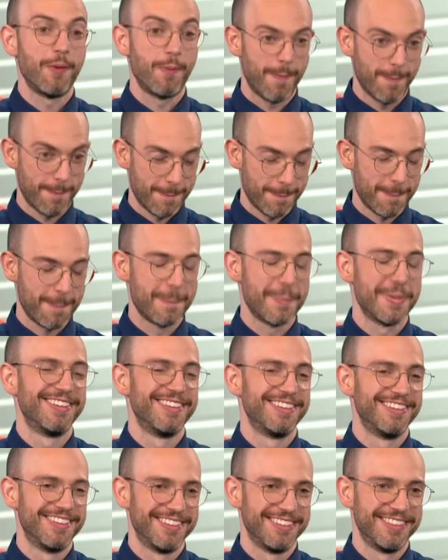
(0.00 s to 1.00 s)
Because one of the
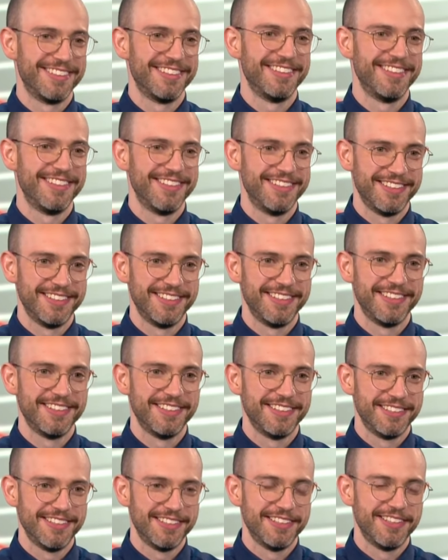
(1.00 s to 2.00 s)
things that has to be
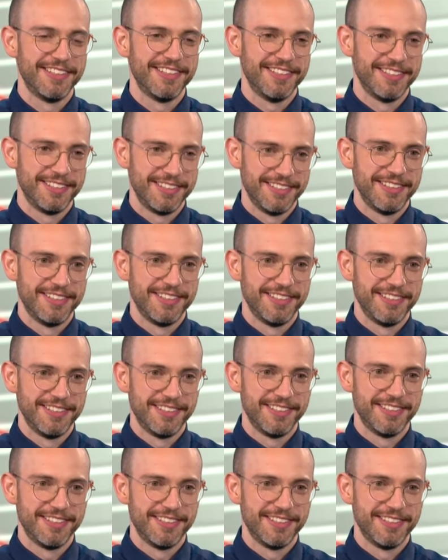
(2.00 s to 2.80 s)
done in magic